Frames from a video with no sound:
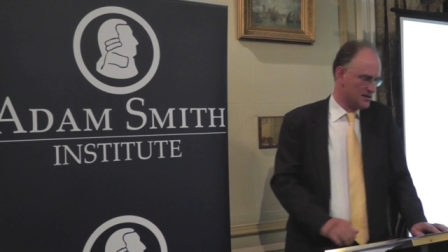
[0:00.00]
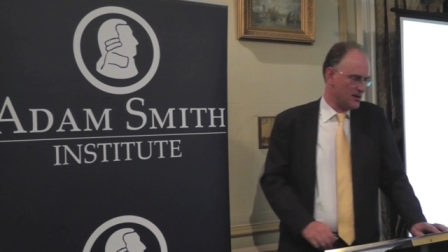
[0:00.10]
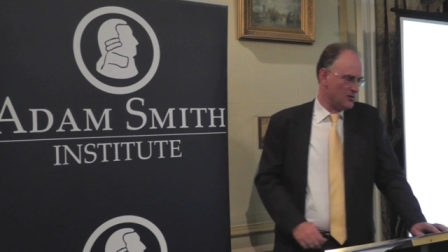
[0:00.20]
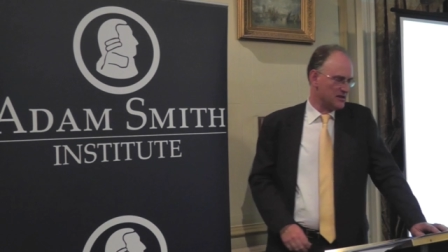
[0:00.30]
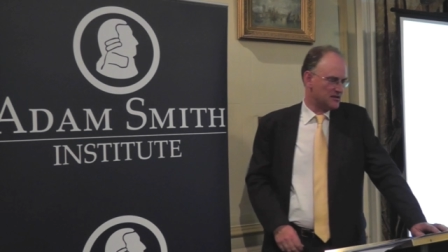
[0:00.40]

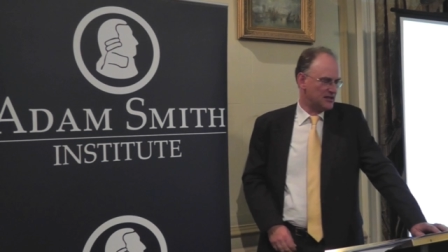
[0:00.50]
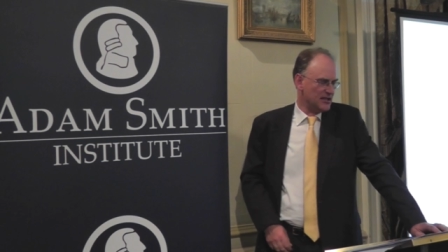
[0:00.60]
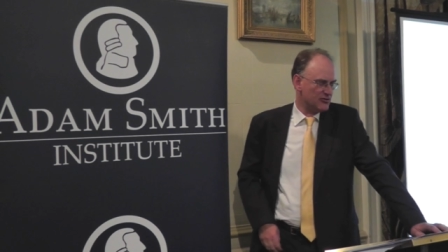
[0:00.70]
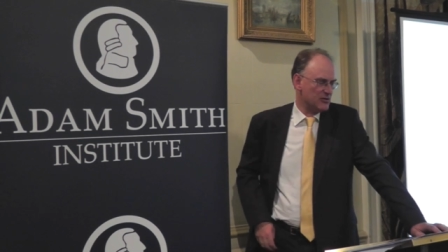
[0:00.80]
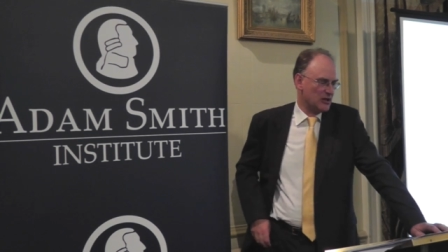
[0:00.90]
so, as
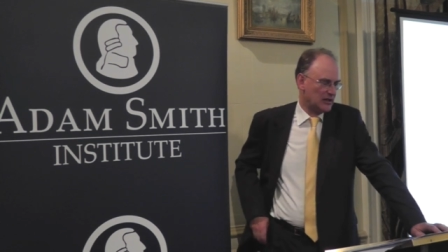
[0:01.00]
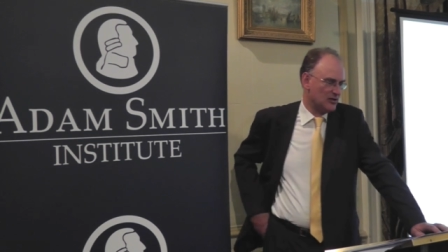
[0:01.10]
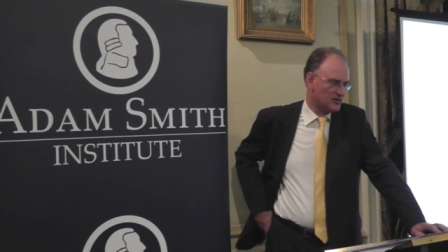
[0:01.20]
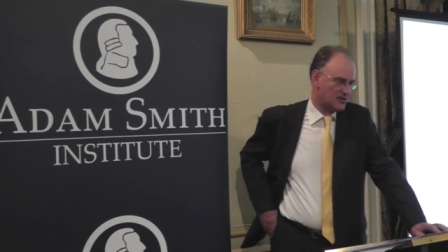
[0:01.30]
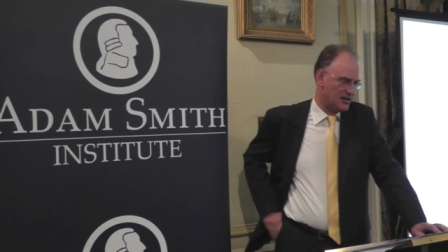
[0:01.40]
Deirdre
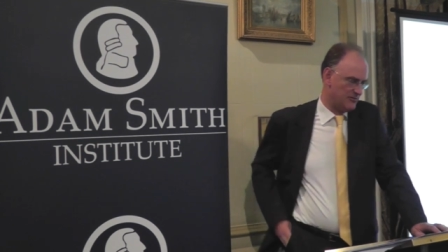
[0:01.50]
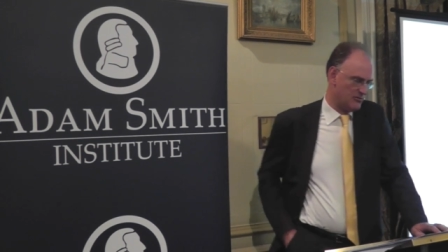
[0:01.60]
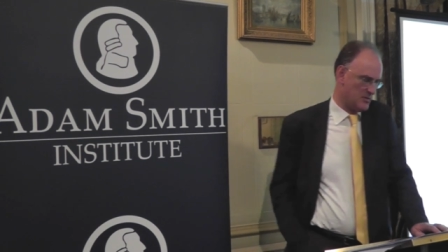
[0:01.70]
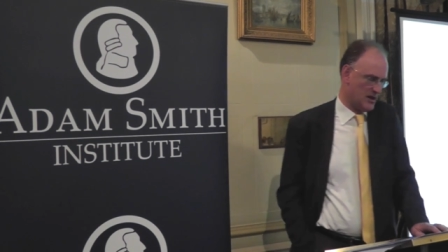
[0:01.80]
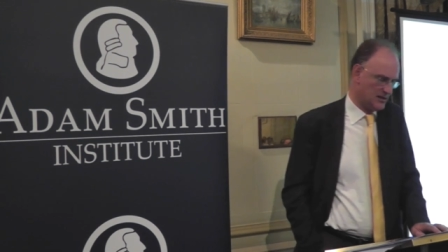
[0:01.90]
McCloskey
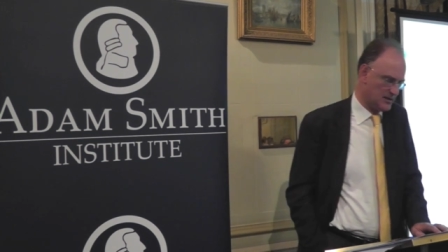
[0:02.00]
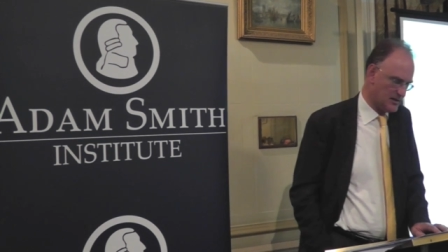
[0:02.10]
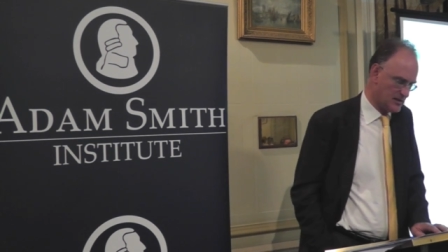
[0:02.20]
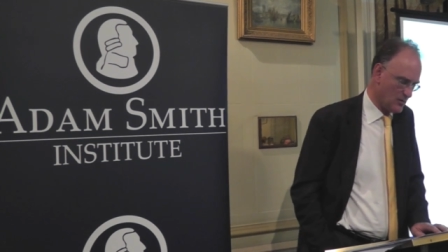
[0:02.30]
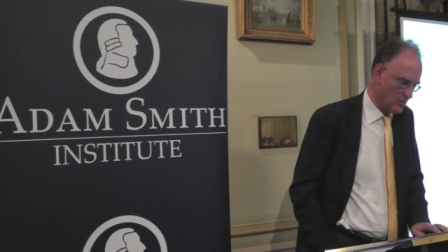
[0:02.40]
reminds us,